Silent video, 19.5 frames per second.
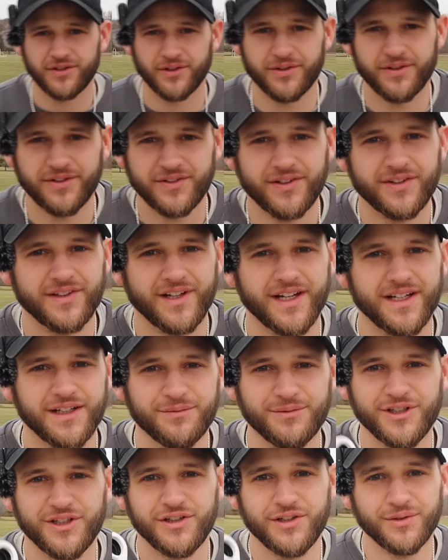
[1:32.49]
so this is not going
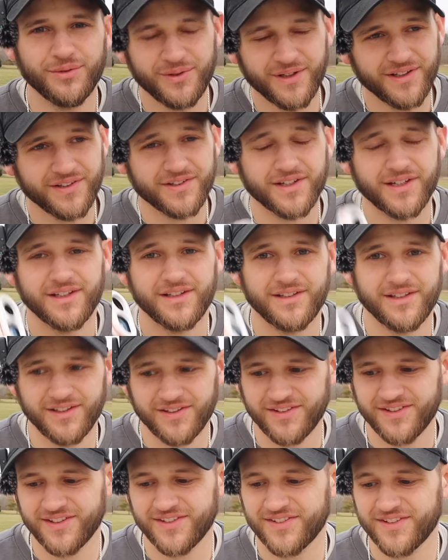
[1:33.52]
to be UDisc
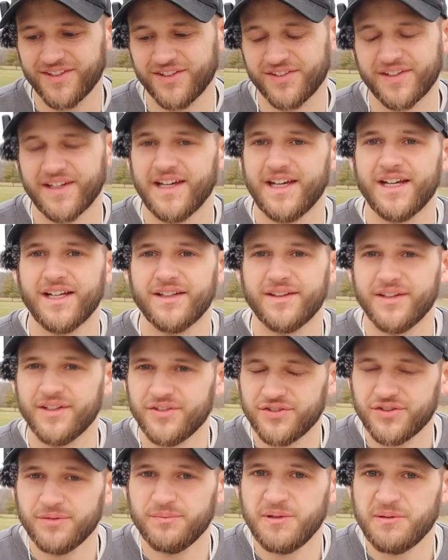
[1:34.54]
distances. This
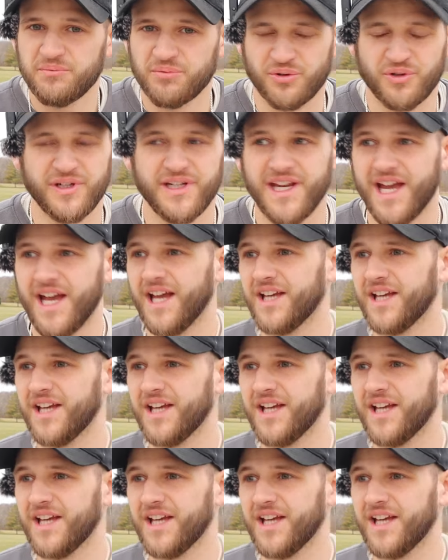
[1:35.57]
should be pretty